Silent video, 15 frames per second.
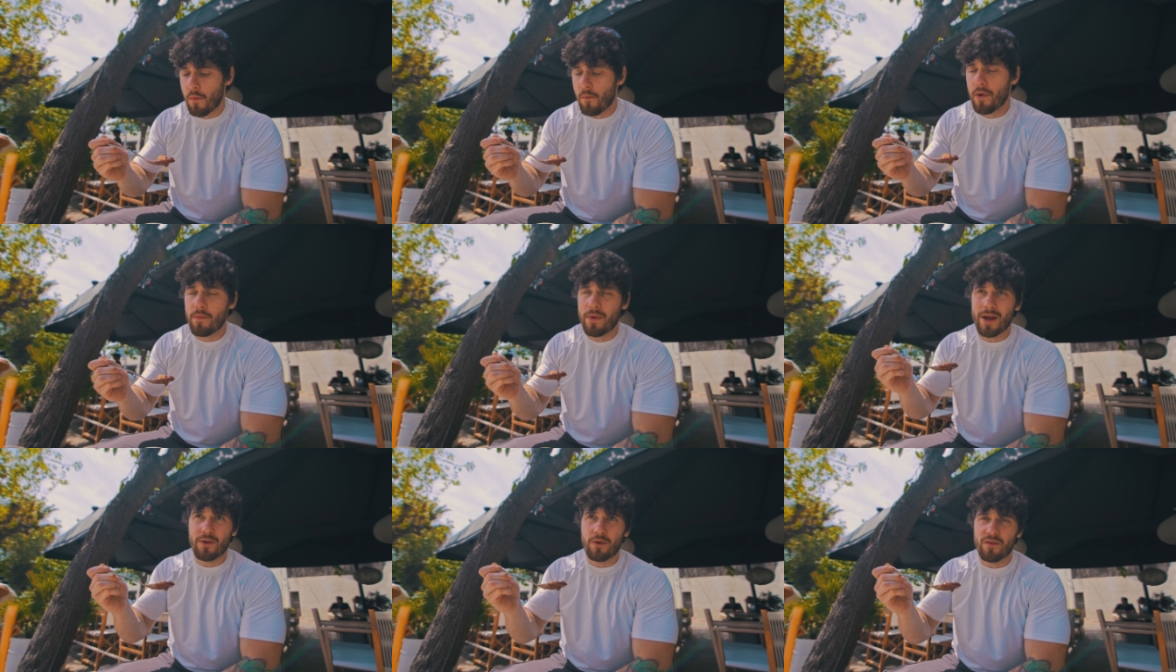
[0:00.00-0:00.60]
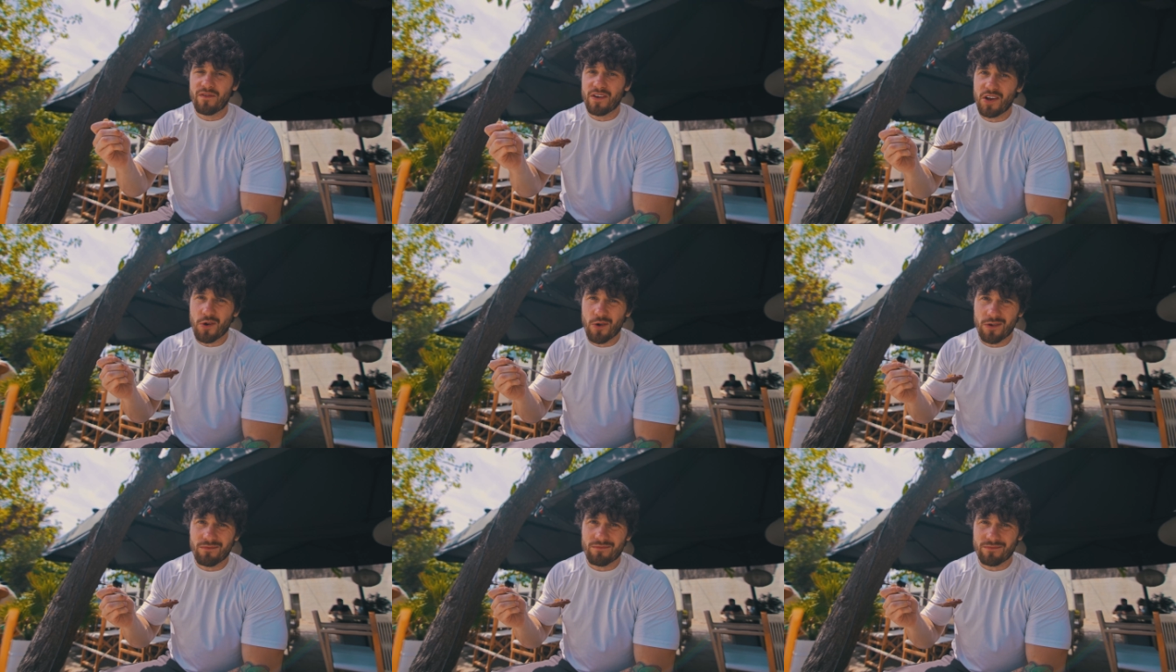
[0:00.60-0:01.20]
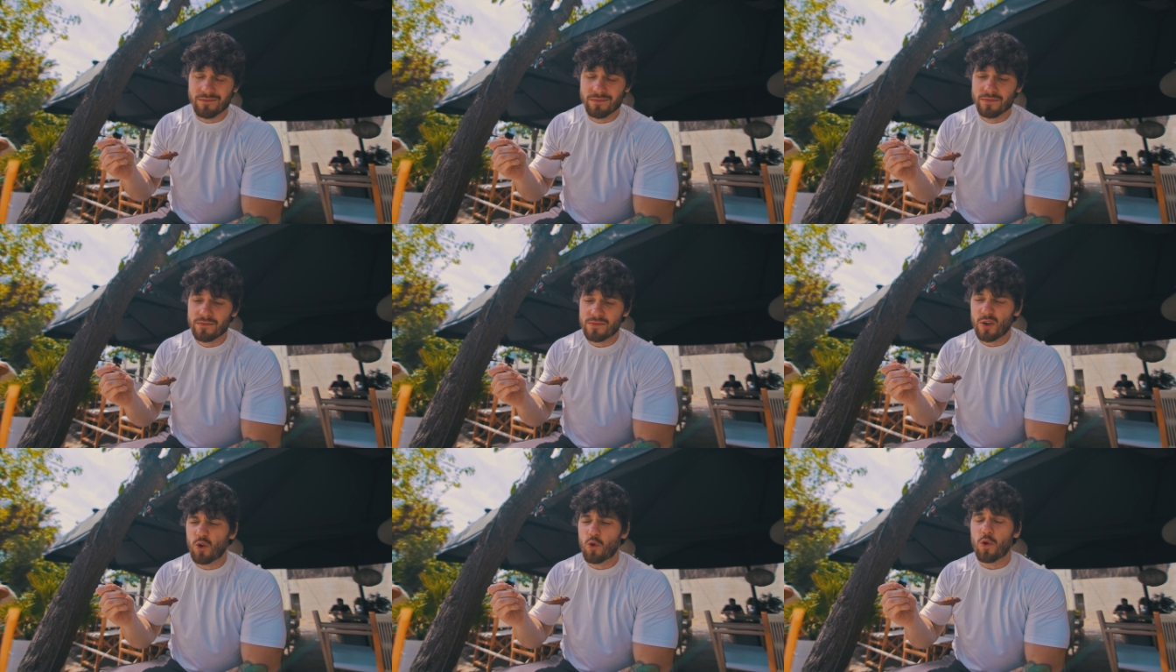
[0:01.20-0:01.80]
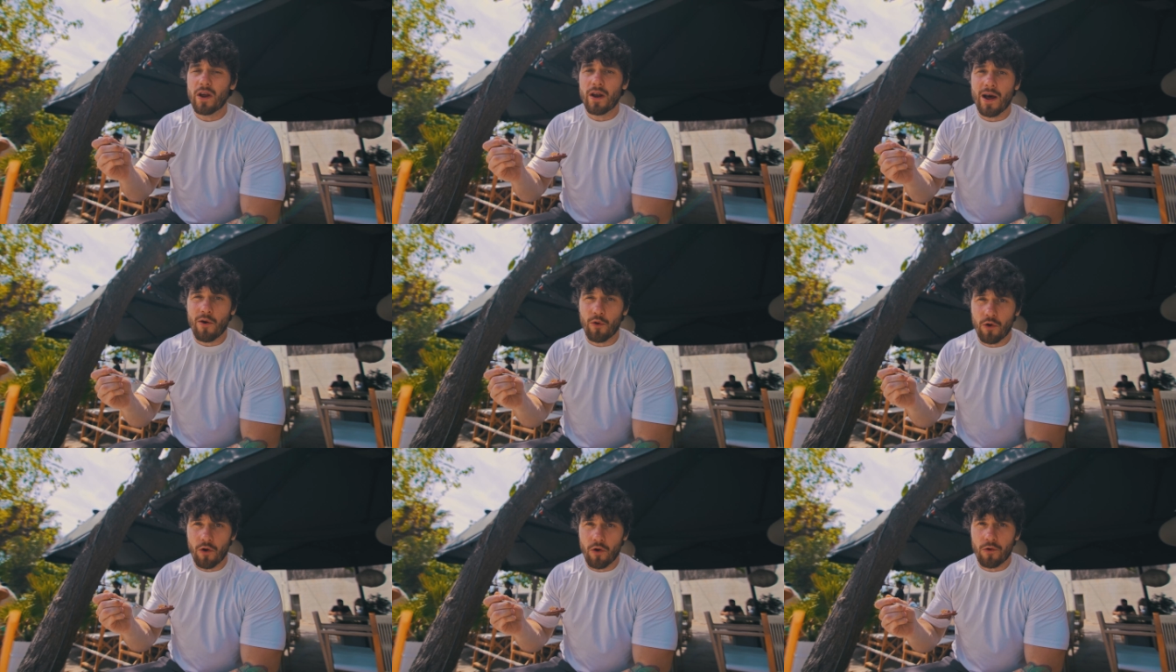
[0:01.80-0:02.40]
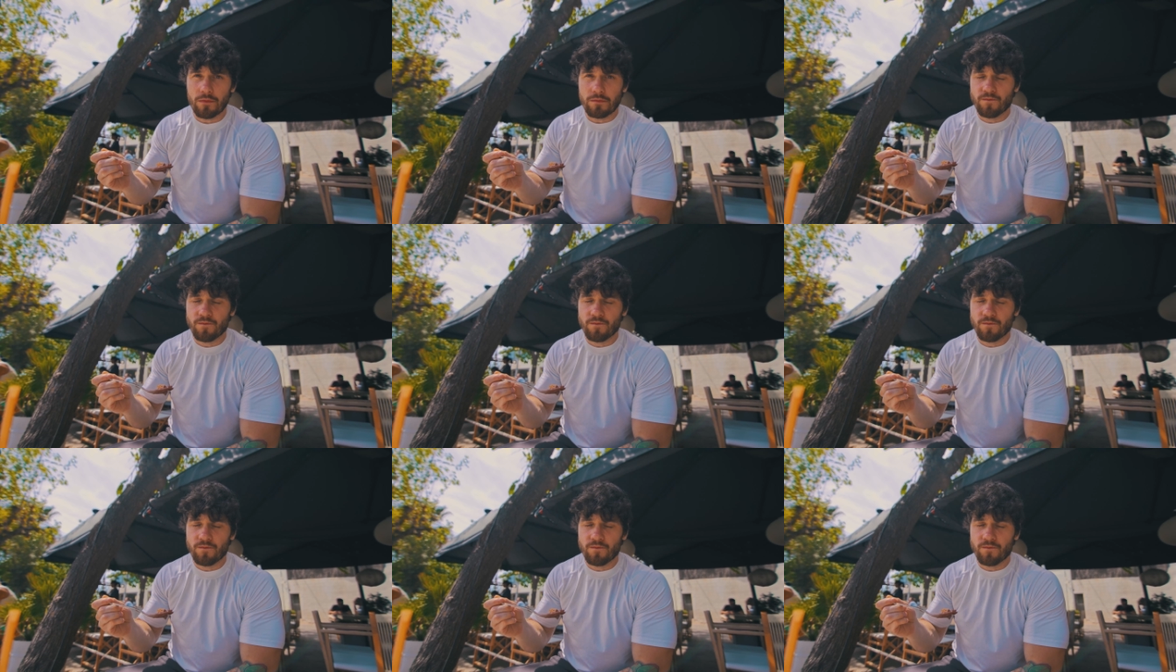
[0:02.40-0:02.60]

Maybe I do a video on quitting alcohol.